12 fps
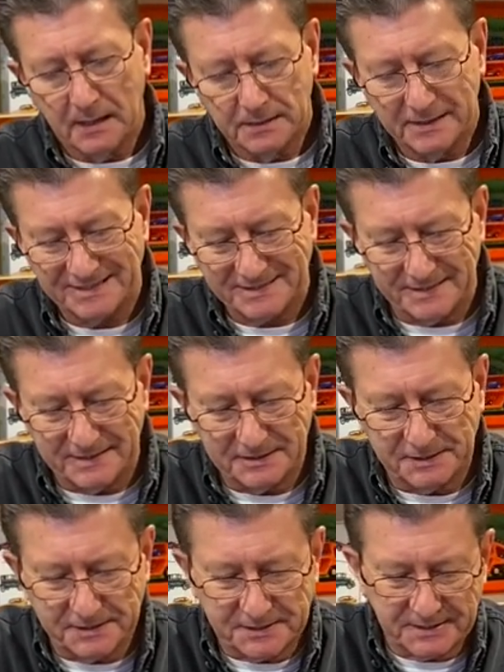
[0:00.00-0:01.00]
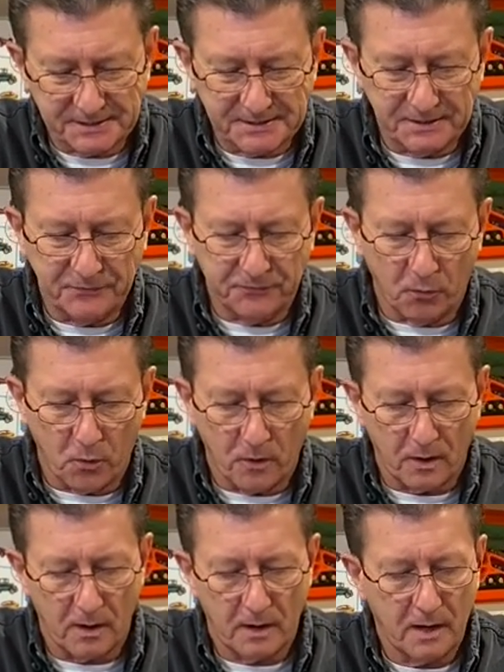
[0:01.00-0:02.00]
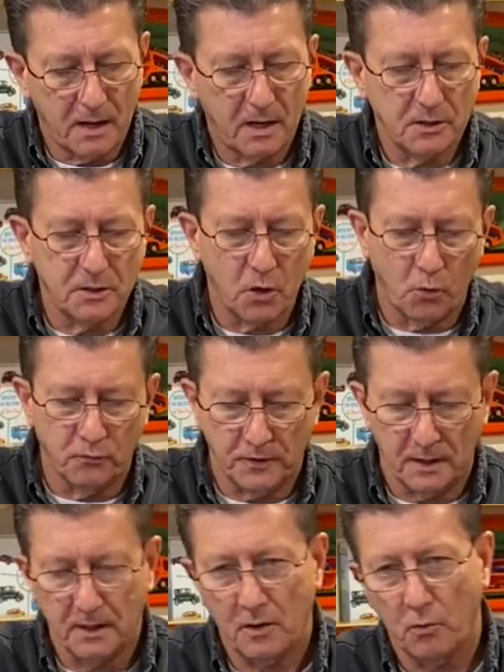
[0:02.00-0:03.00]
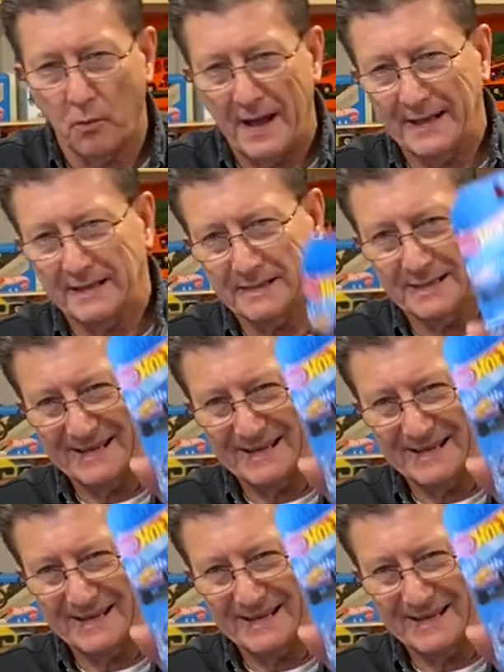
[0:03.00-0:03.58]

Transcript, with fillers: This is the 64 Nova wagon